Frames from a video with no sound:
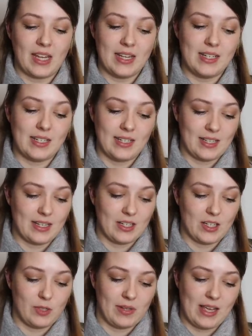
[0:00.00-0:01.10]
Indian
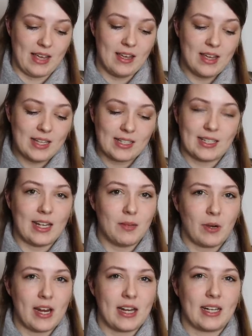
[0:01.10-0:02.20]
citizens were there
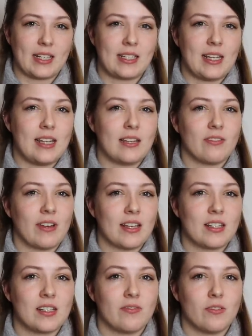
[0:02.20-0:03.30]
celebrating a Sikh
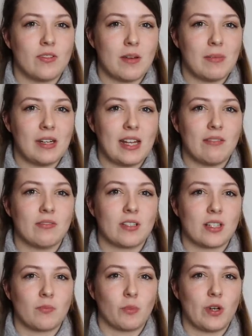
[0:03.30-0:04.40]
festival, I believe, the
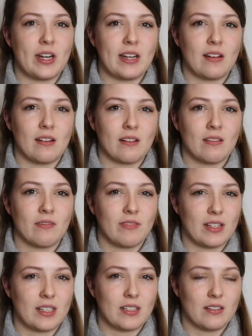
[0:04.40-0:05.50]
Spring
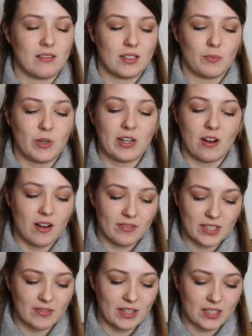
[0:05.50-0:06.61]

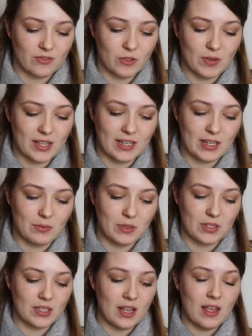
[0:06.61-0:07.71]
Harvest Festival, I think it
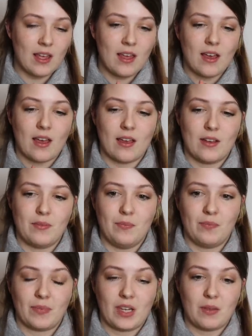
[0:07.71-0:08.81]
was. But
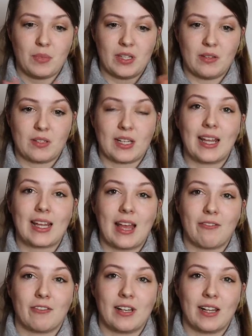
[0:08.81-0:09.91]
there was like a
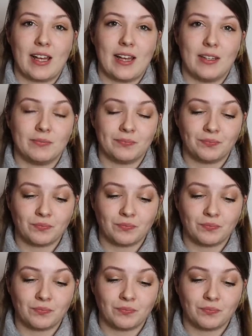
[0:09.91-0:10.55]
gathering there.